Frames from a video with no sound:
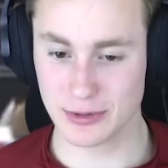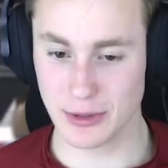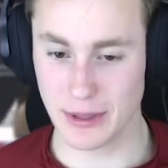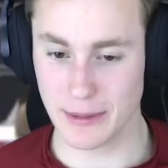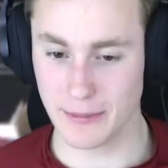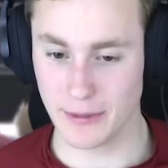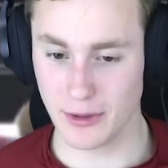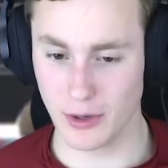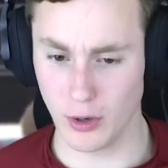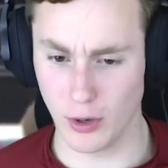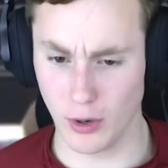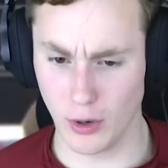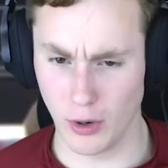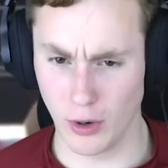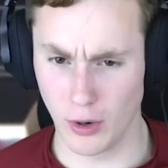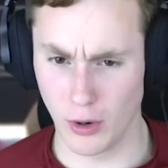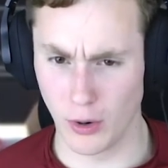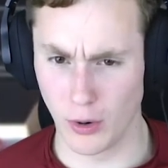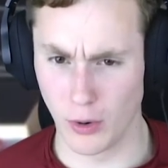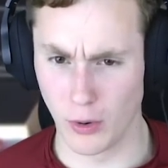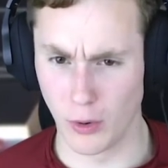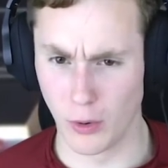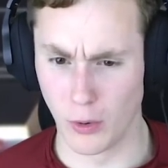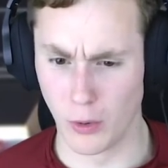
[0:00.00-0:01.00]

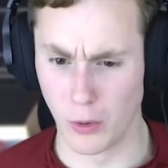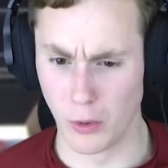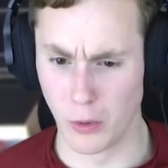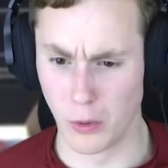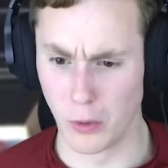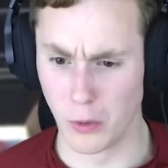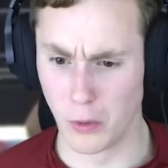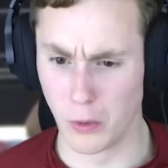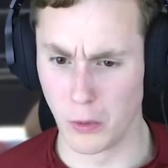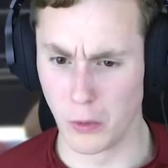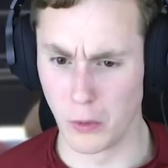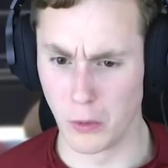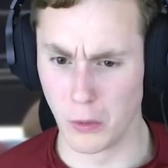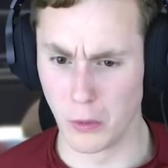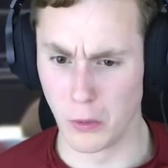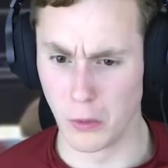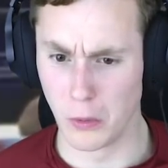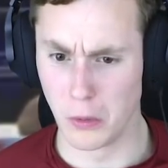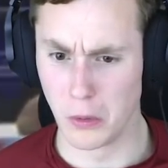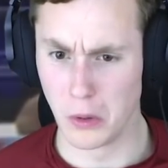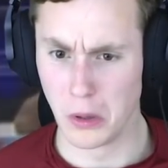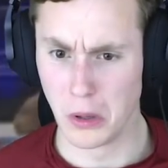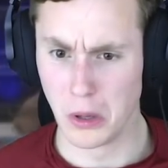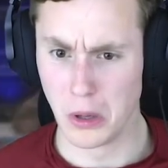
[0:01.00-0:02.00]
Oh!
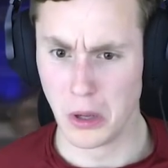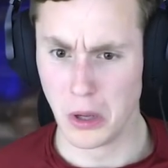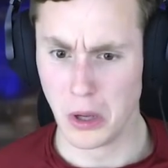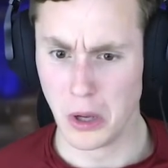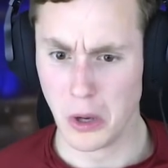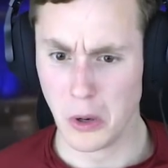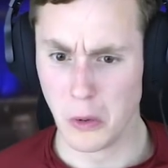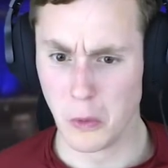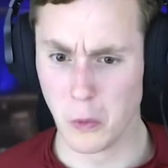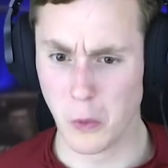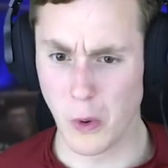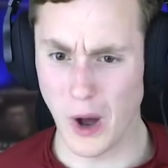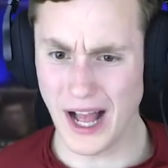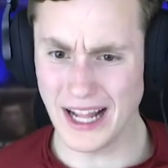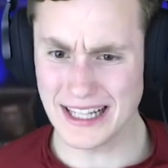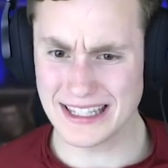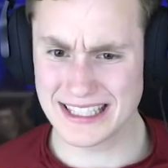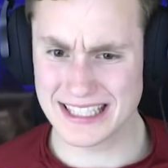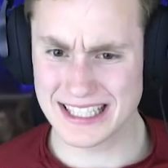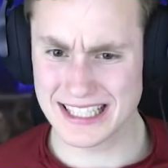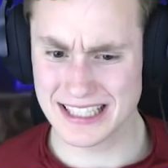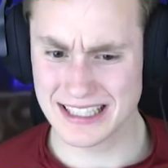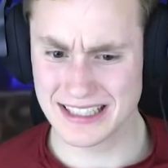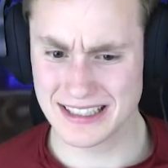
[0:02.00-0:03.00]
What?